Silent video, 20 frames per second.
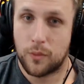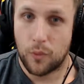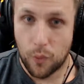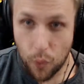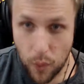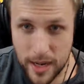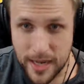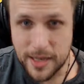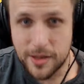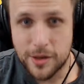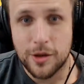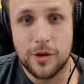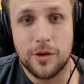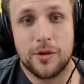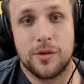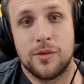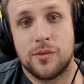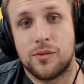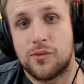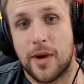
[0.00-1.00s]
We
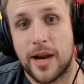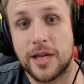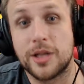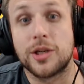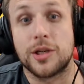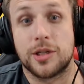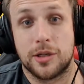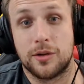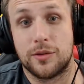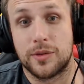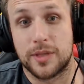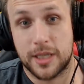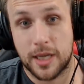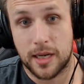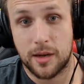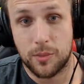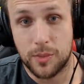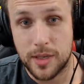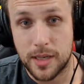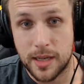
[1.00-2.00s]
knew Rage 2 was
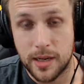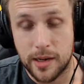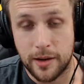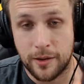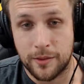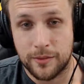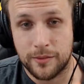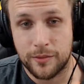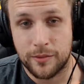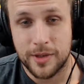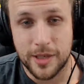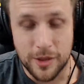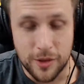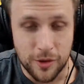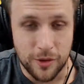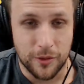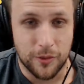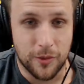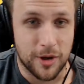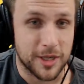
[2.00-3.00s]
going to be here. We
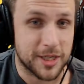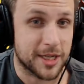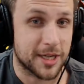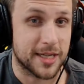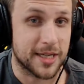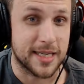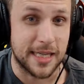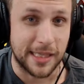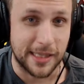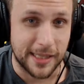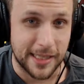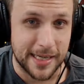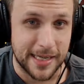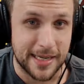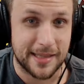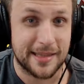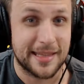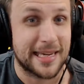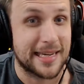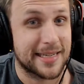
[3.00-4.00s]
knew it was because the
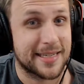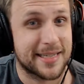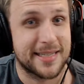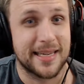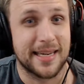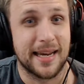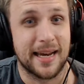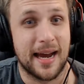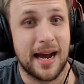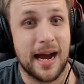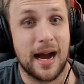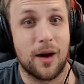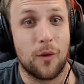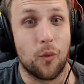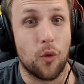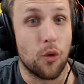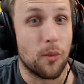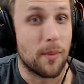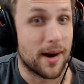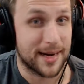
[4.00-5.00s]
leak, thanks to
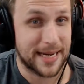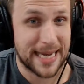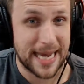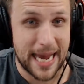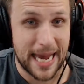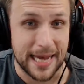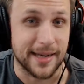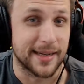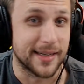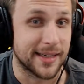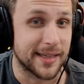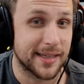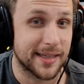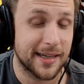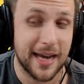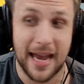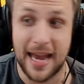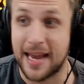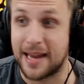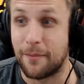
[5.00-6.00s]
Walmart Canada,
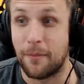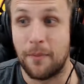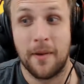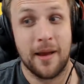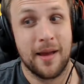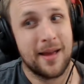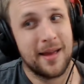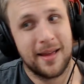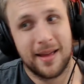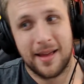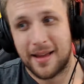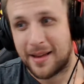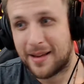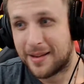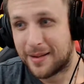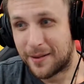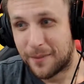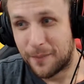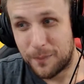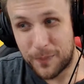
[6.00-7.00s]
and
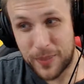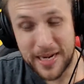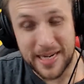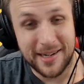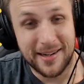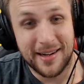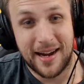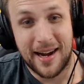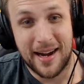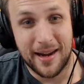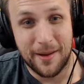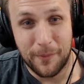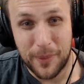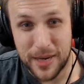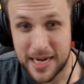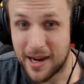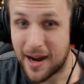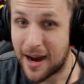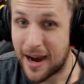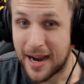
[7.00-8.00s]
Pete
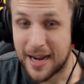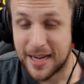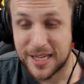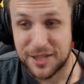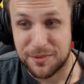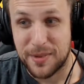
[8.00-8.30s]
Hines,